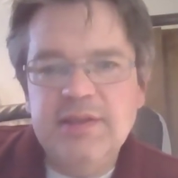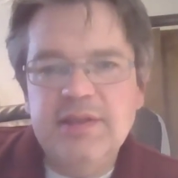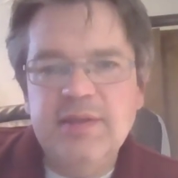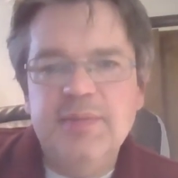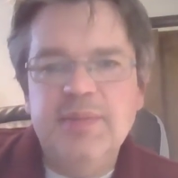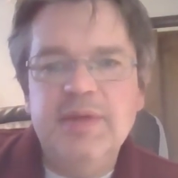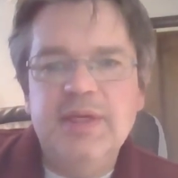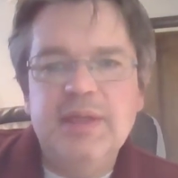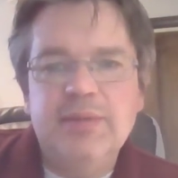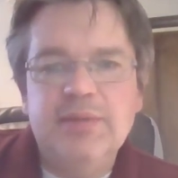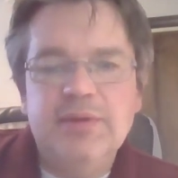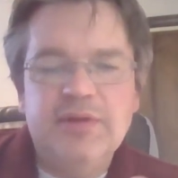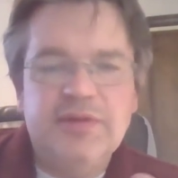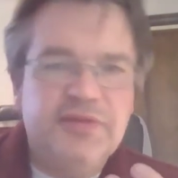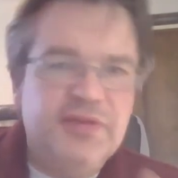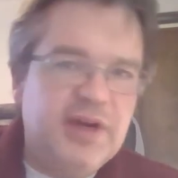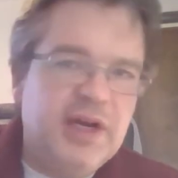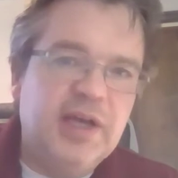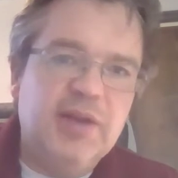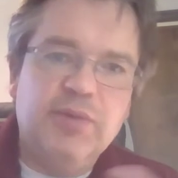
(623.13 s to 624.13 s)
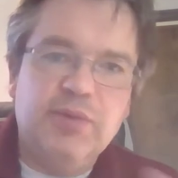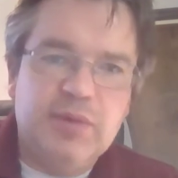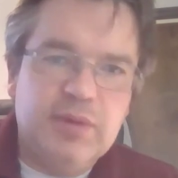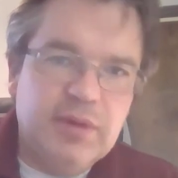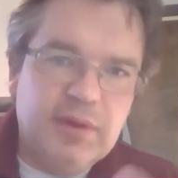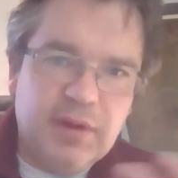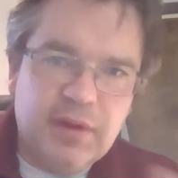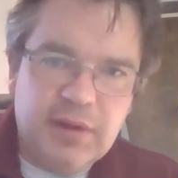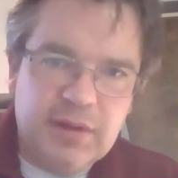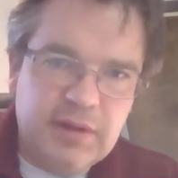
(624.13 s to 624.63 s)
to be able to follow
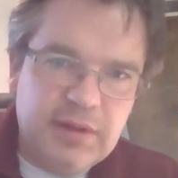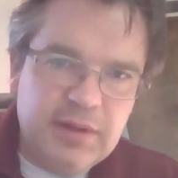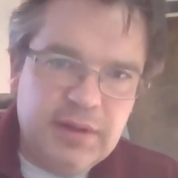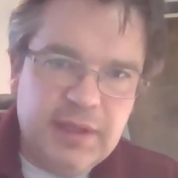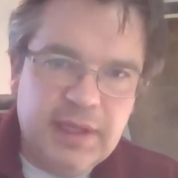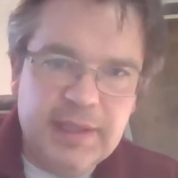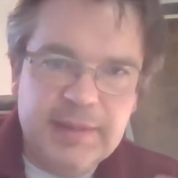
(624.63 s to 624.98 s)
along